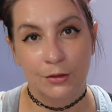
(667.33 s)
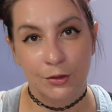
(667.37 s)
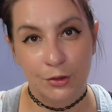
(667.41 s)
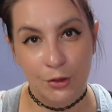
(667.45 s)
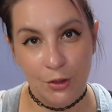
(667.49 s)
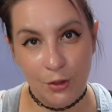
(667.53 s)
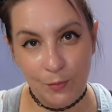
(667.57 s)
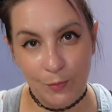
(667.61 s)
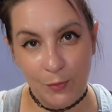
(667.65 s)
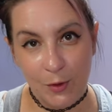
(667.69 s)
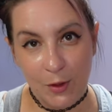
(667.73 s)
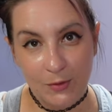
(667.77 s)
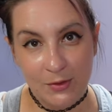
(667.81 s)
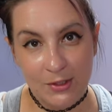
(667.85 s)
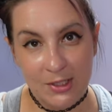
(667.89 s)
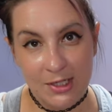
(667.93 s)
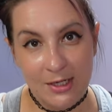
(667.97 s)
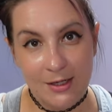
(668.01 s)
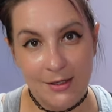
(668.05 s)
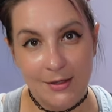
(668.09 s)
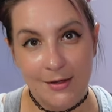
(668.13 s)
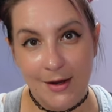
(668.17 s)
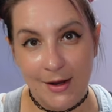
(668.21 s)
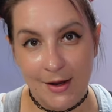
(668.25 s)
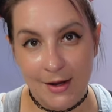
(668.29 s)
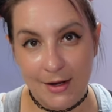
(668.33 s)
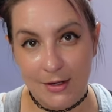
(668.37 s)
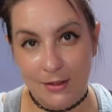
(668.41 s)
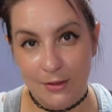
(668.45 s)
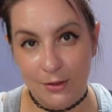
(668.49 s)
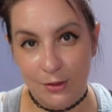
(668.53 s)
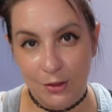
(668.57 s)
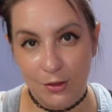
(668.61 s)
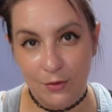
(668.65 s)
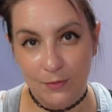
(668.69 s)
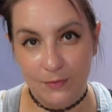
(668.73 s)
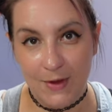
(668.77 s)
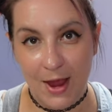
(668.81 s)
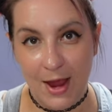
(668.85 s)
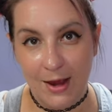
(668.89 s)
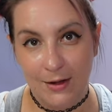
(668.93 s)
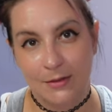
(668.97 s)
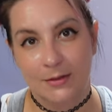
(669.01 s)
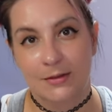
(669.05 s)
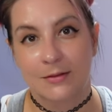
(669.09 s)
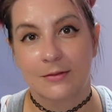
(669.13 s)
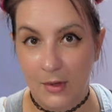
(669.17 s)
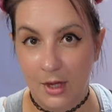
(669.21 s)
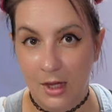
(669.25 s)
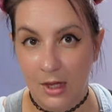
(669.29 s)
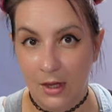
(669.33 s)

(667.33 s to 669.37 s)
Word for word: 2 protein, and 2 fat.